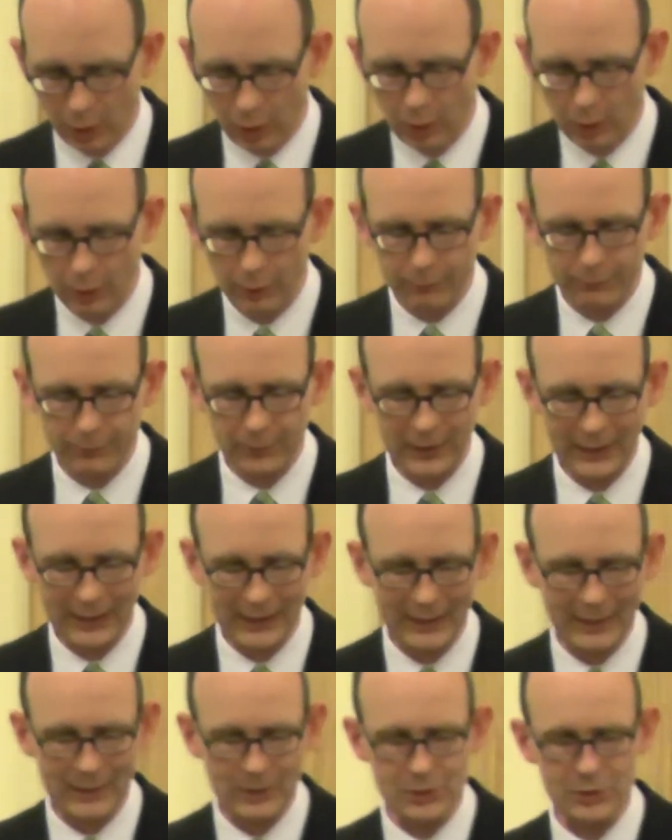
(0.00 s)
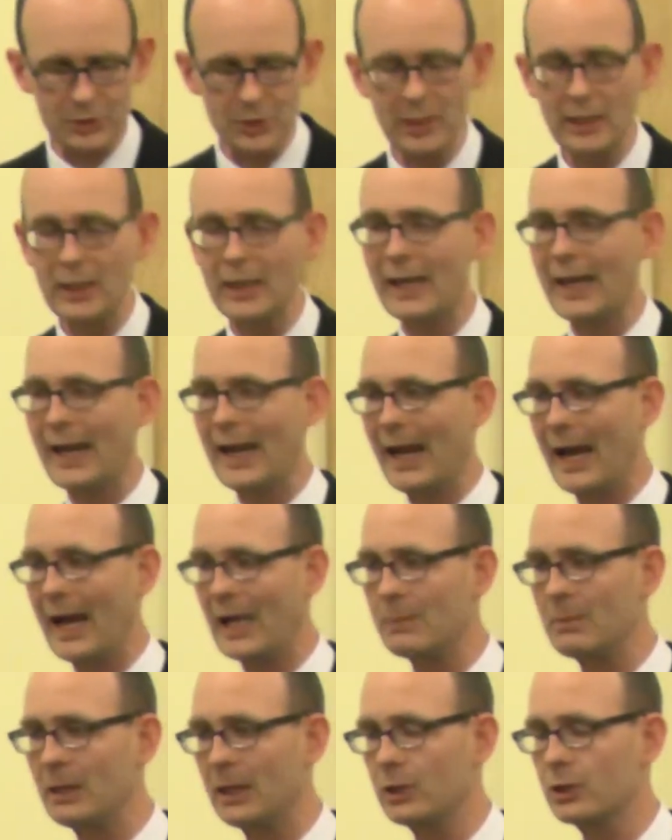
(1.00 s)
of his
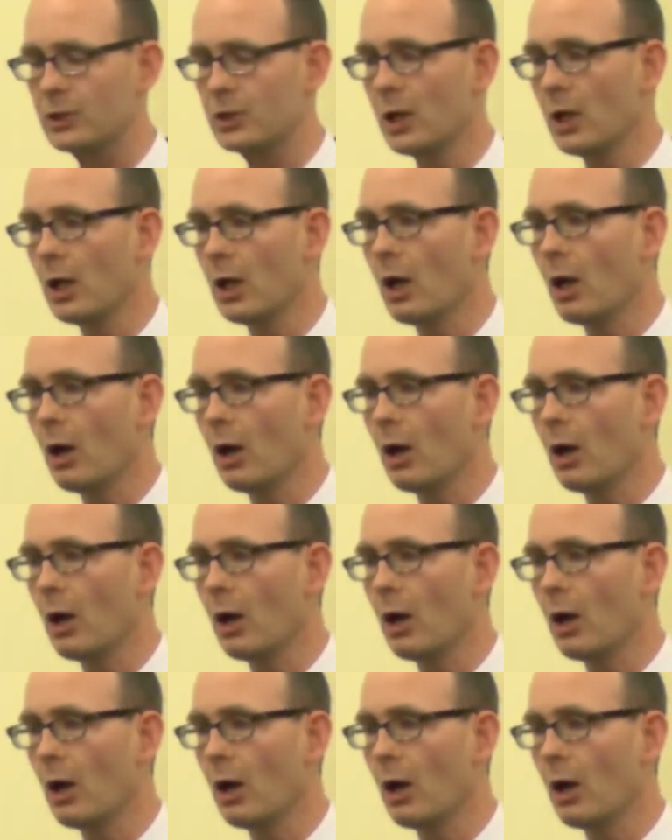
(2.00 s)
enemies.